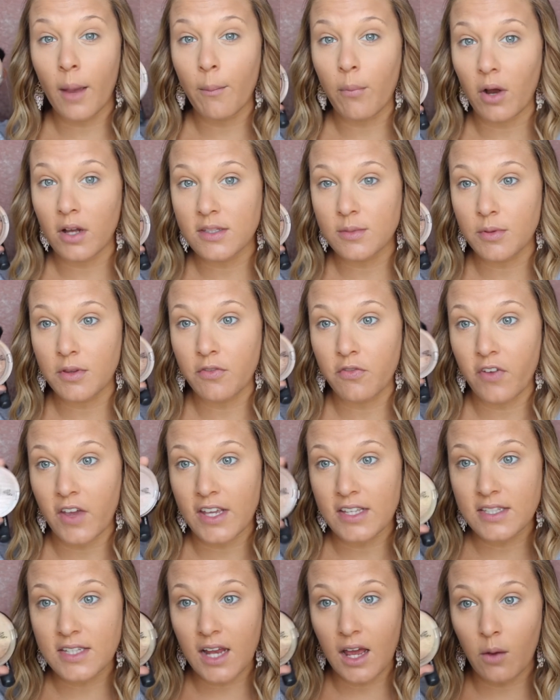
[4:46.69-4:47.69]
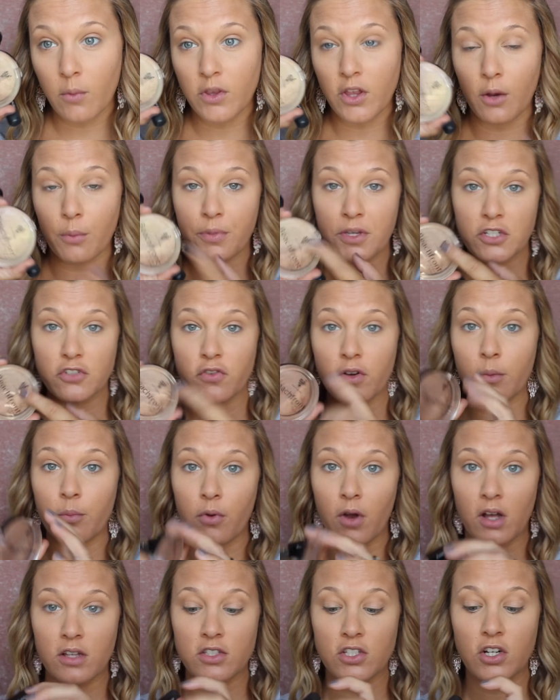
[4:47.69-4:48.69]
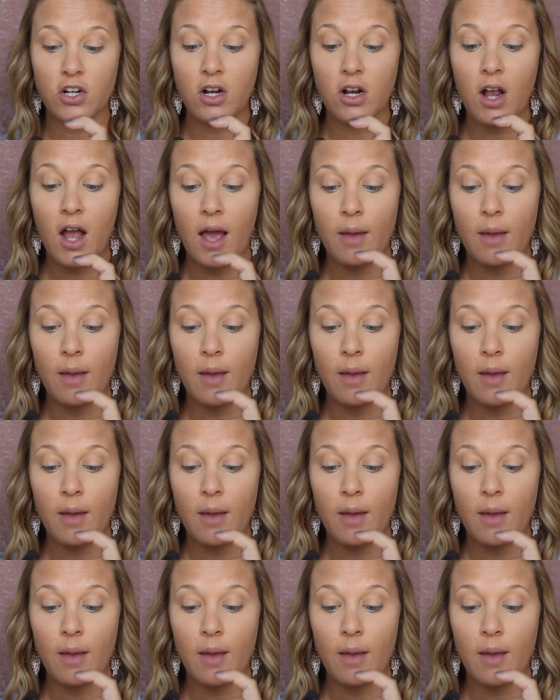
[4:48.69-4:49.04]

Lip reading: and bronze with the face now with our Beachfront bronzer.